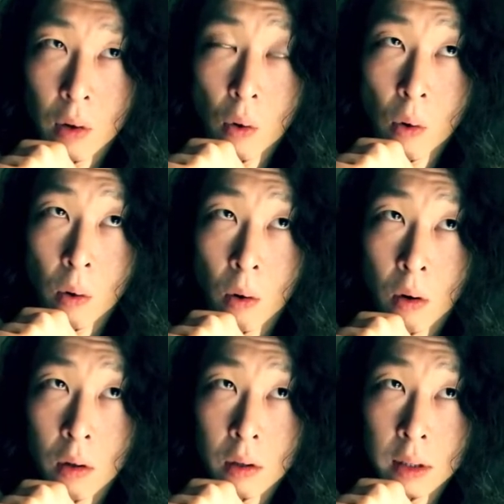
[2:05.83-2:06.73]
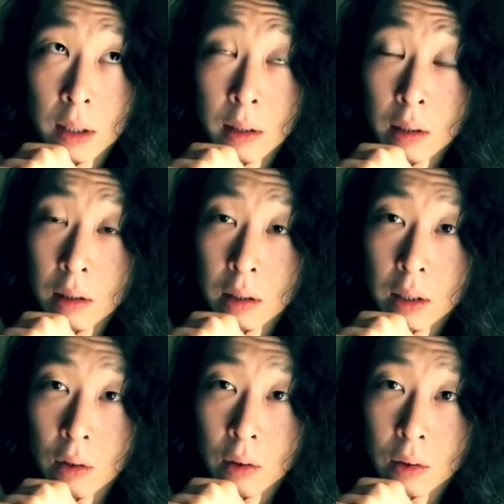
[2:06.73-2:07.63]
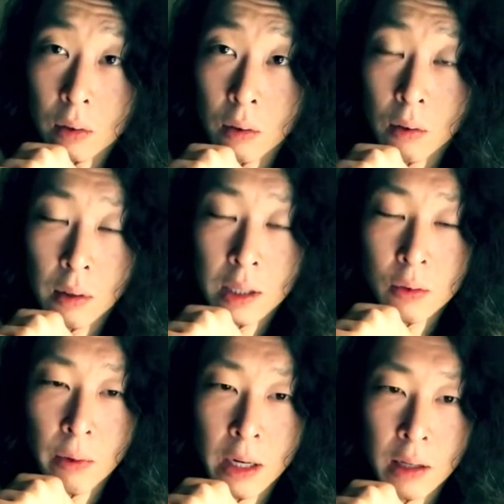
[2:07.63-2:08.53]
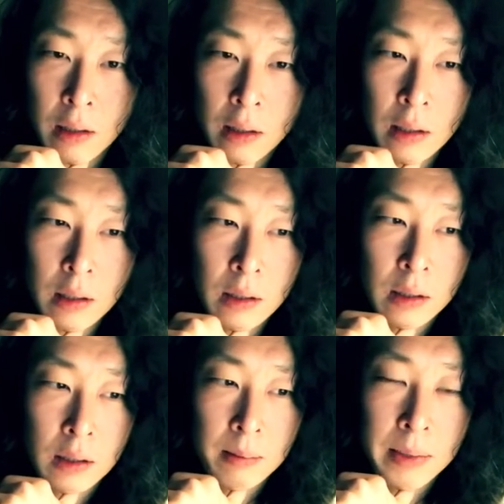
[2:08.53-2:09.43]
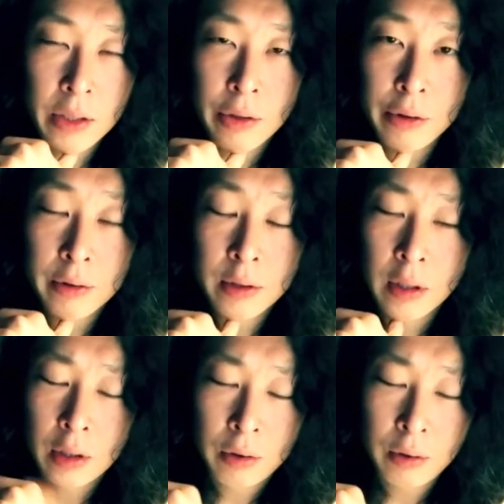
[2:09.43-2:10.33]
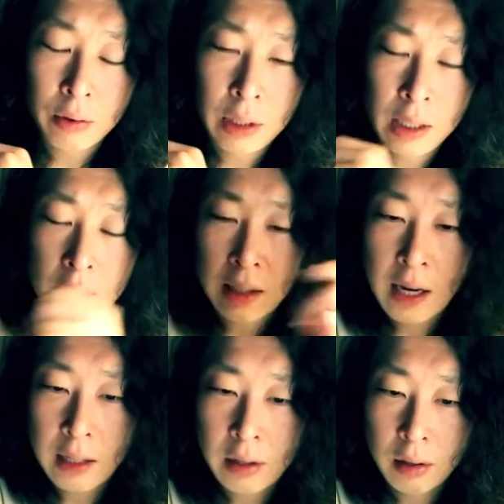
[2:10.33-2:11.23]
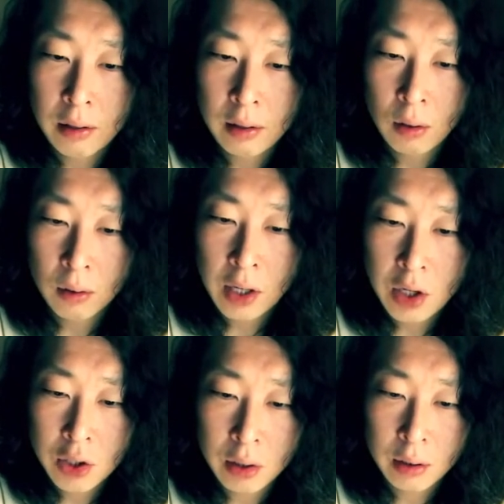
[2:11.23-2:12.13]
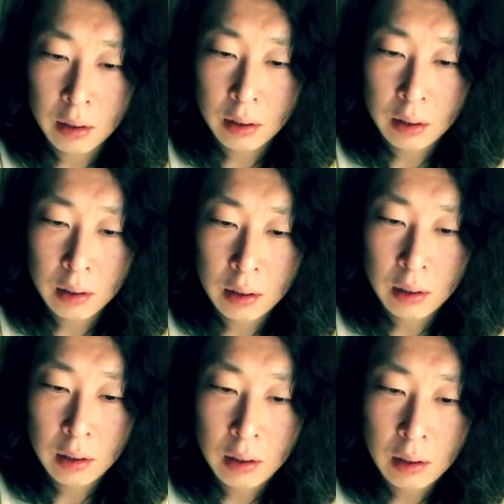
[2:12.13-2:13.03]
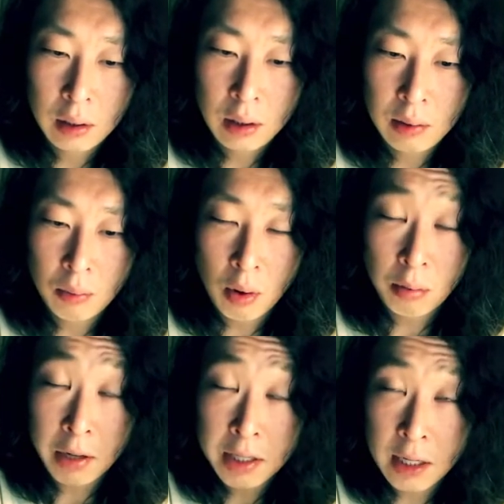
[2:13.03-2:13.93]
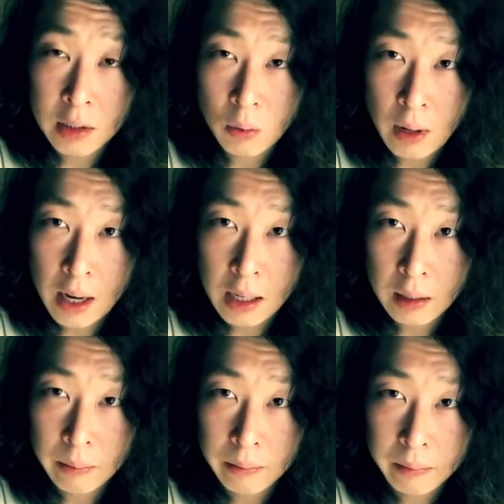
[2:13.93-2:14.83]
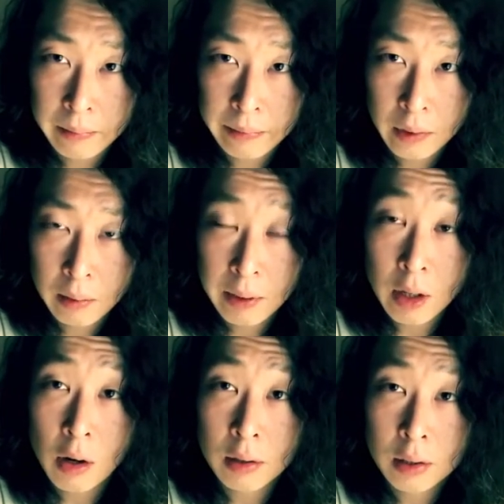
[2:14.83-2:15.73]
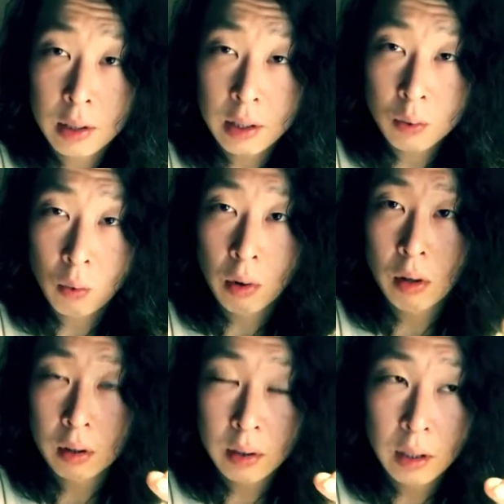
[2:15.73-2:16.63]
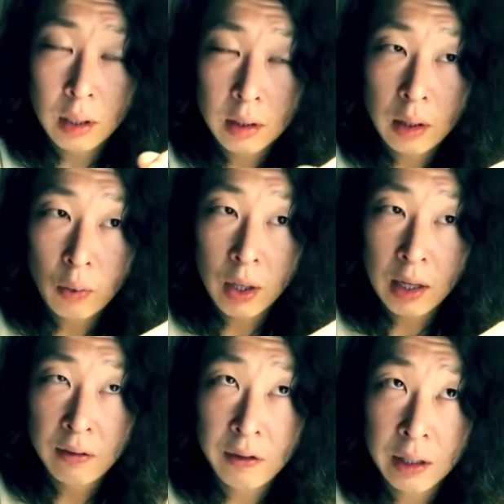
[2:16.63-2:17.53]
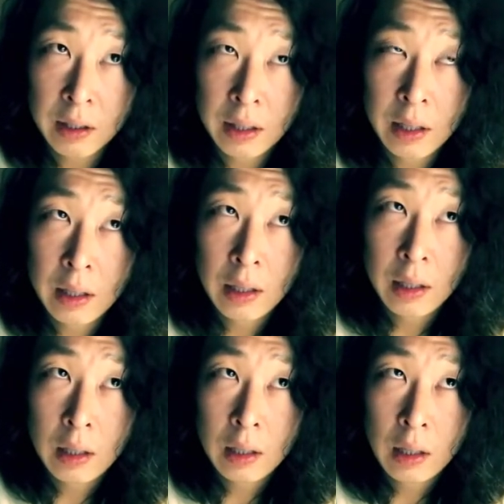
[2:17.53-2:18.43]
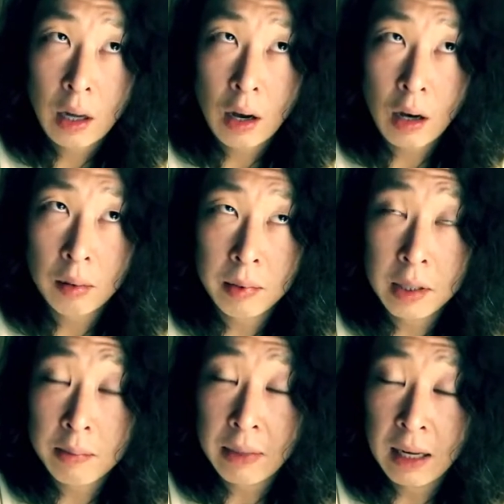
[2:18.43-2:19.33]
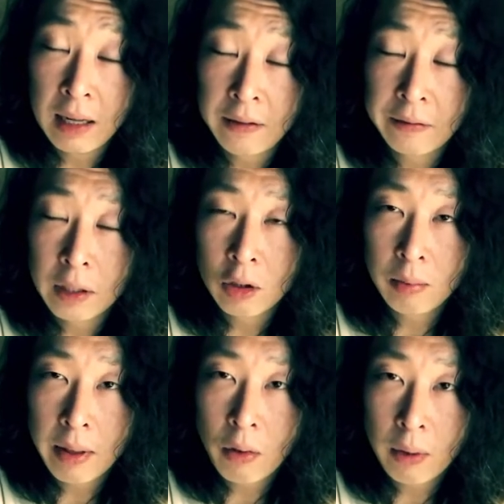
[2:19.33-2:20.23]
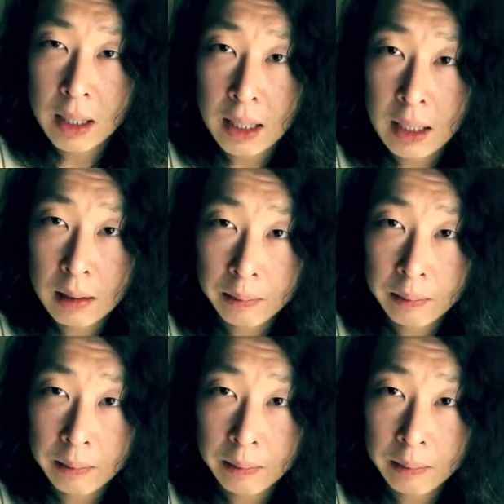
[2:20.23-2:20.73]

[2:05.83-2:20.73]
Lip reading: or then it can also as well be used to indicate certain location in more precise way, because this world that we are living is believed to be 3D.